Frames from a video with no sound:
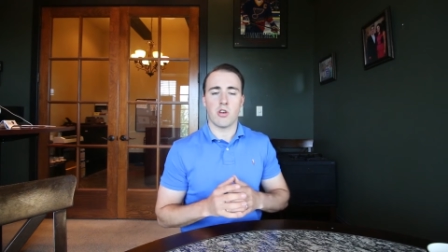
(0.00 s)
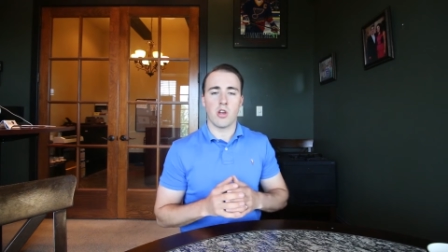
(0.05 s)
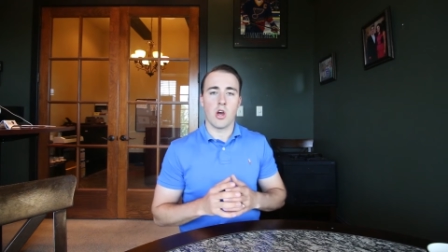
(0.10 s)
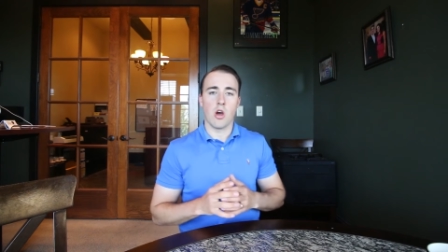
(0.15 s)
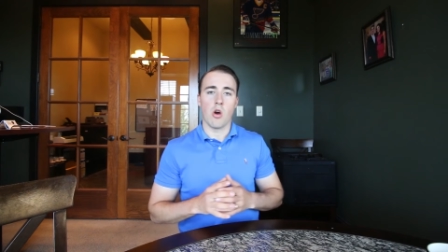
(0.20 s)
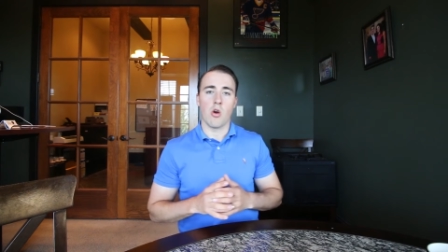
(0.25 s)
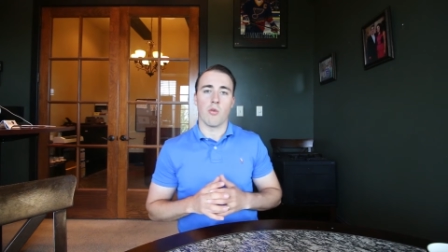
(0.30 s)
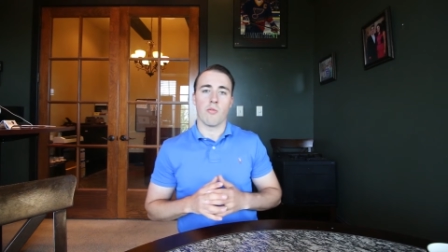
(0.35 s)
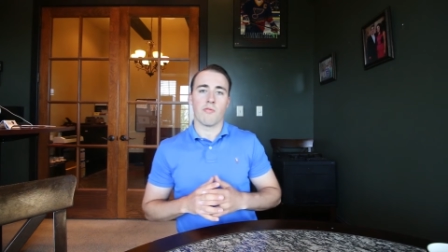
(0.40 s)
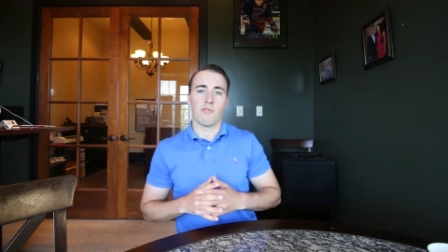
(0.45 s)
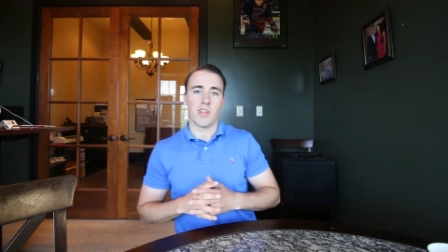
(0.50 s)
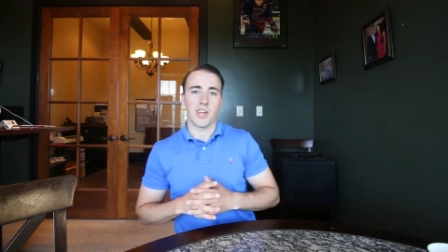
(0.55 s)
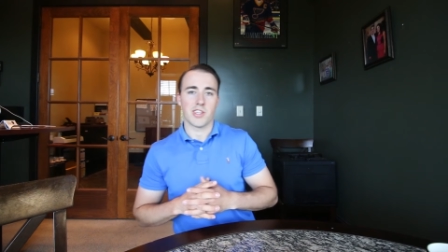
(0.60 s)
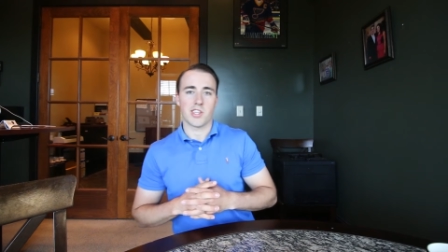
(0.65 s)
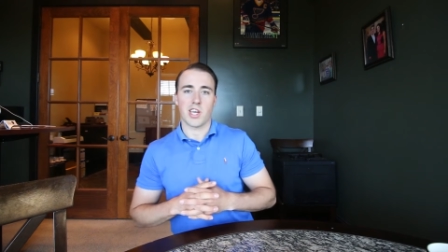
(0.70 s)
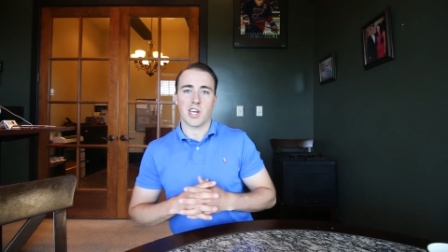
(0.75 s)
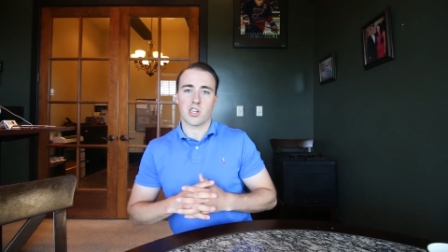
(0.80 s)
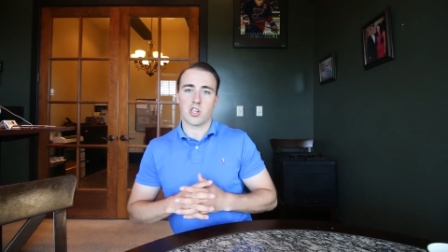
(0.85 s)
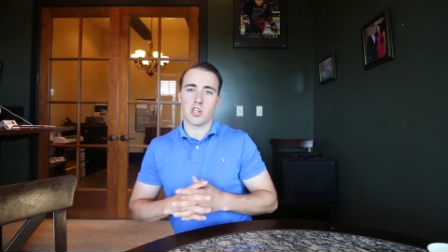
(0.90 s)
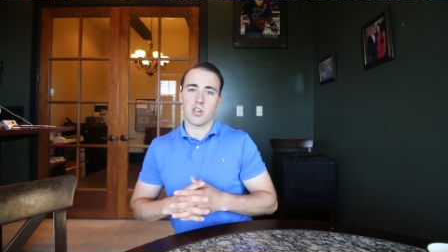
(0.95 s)
No,
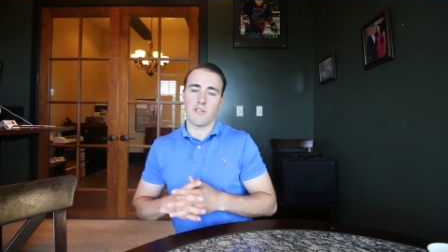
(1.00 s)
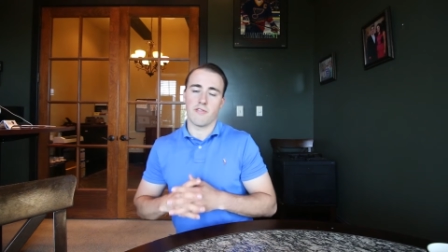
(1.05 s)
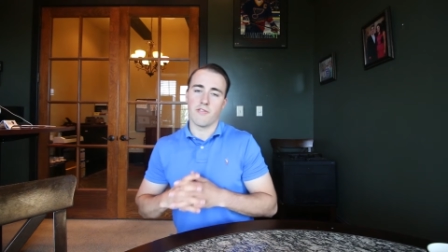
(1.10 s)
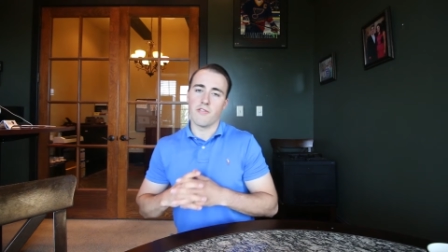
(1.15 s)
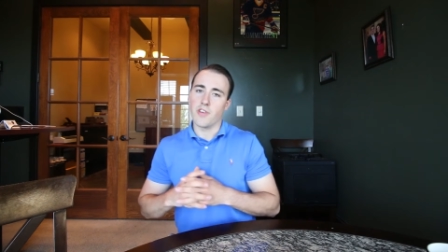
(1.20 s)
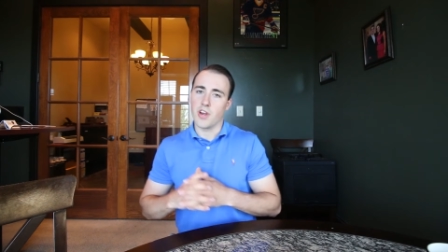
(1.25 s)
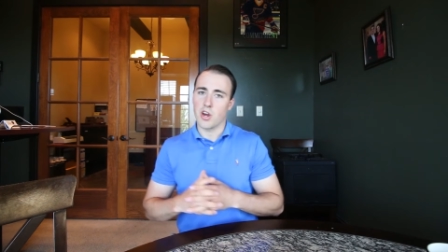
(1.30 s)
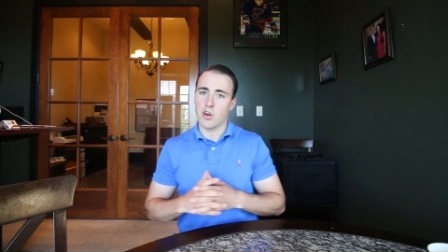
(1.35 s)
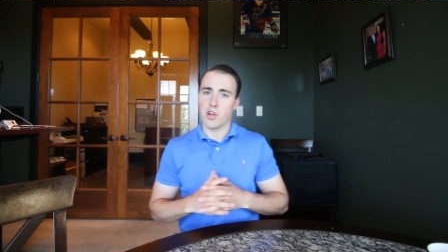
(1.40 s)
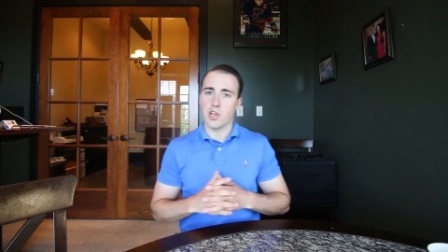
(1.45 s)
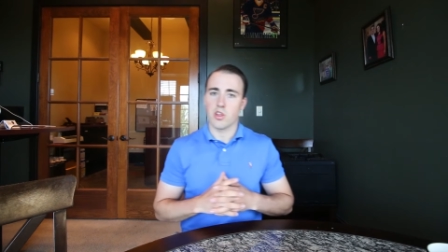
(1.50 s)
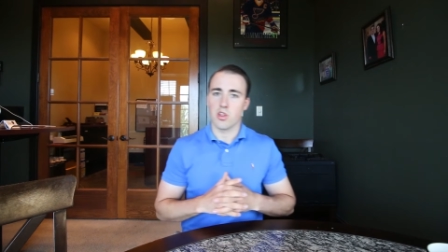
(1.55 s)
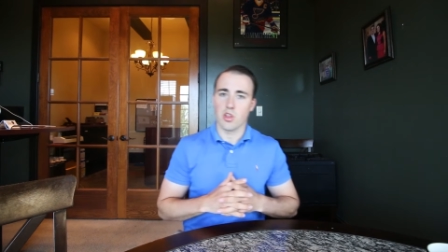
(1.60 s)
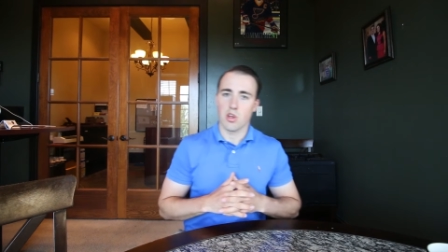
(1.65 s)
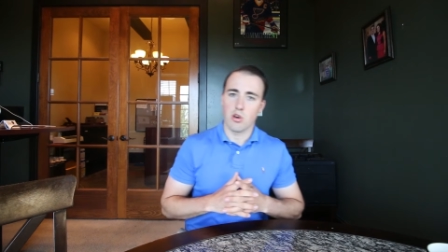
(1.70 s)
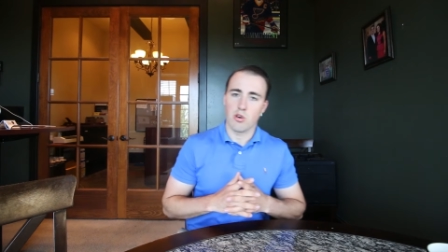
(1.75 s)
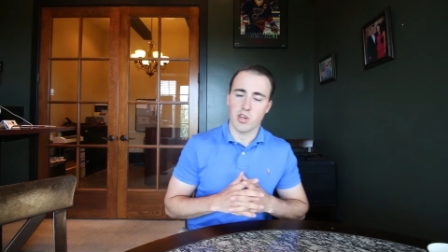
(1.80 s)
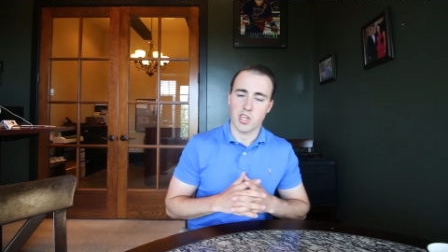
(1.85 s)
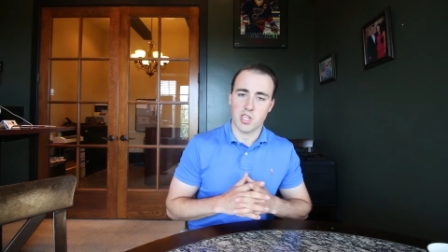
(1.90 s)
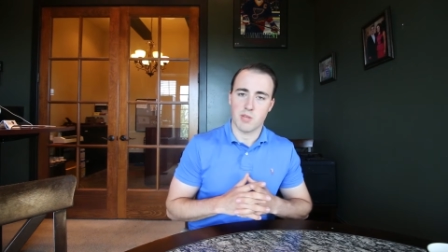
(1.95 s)
that's actually a very
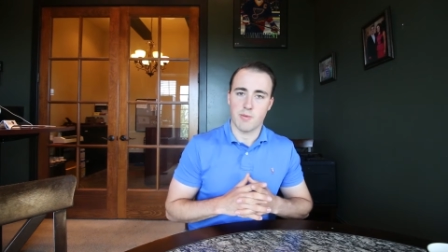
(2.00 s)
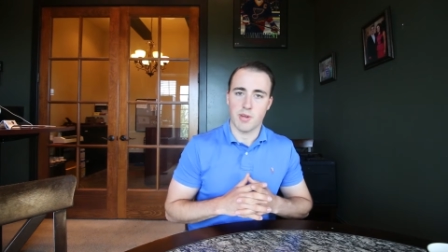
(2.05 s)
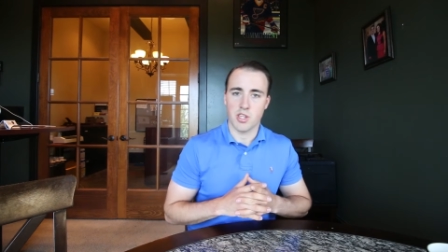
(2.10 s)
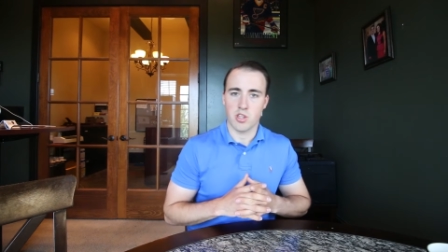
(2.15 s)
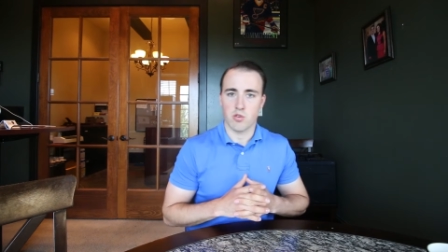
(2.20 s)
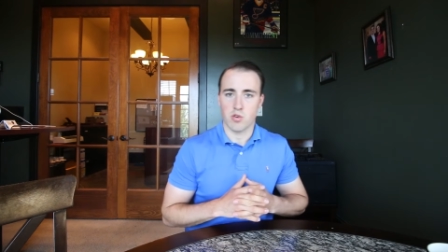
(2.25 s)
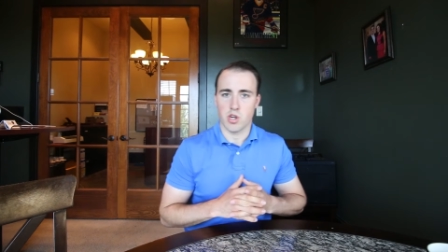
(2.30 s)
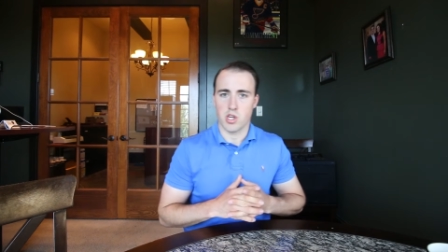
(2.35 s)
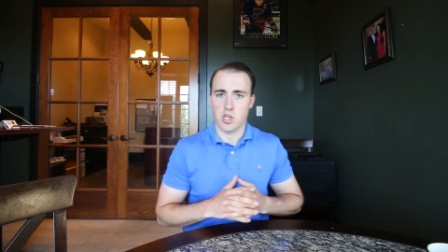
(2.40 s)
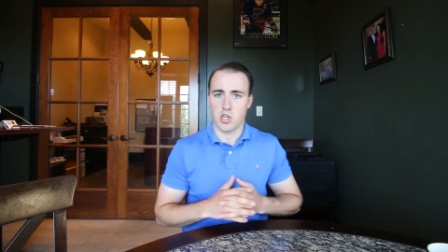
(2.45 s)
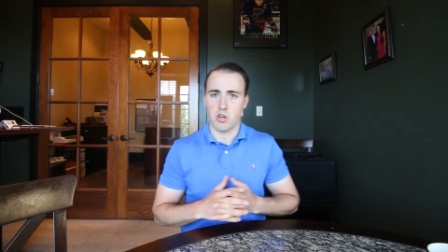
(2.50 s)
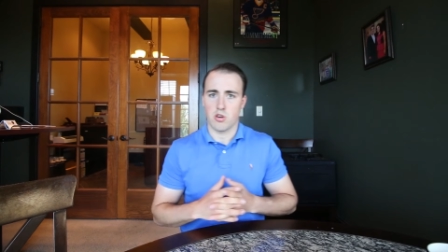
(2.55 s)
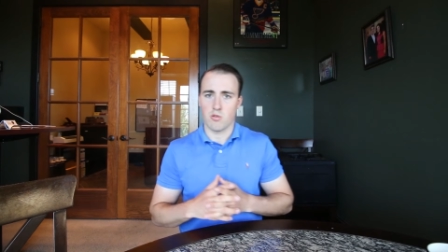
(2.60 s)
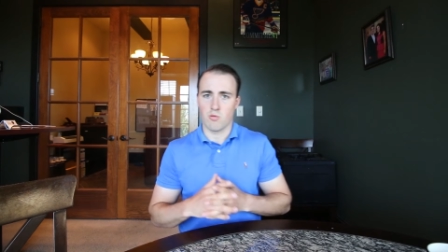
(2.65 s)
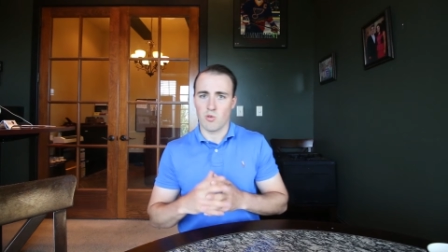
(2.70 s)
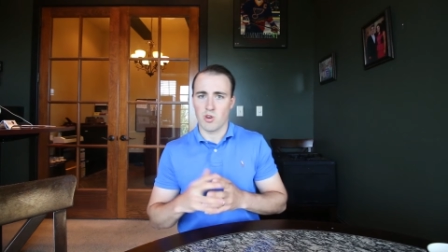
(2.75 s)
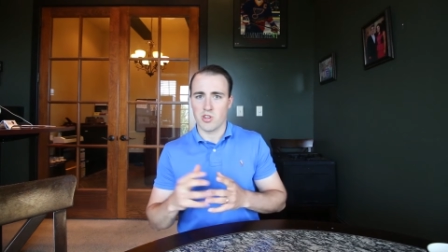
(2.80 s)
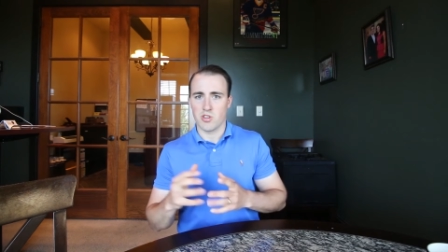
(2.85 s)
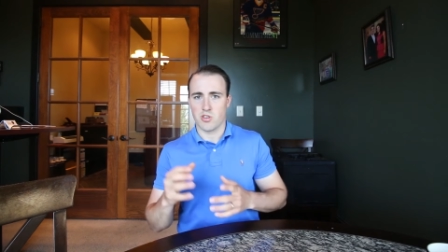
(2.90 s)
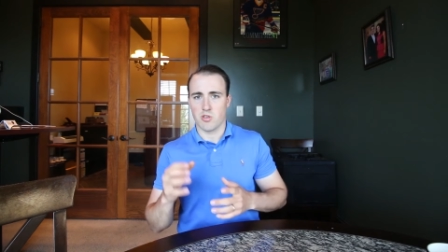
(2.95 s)
low expense ratio,
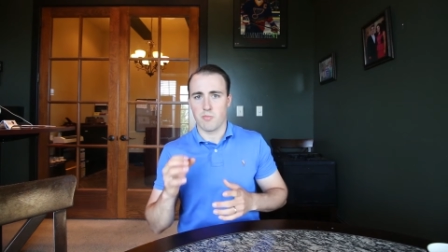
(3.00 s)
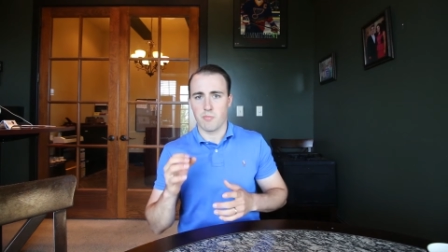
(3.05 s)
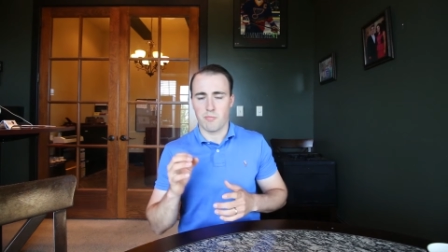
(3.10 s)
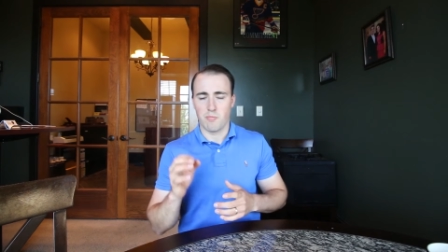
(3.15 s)
and one is the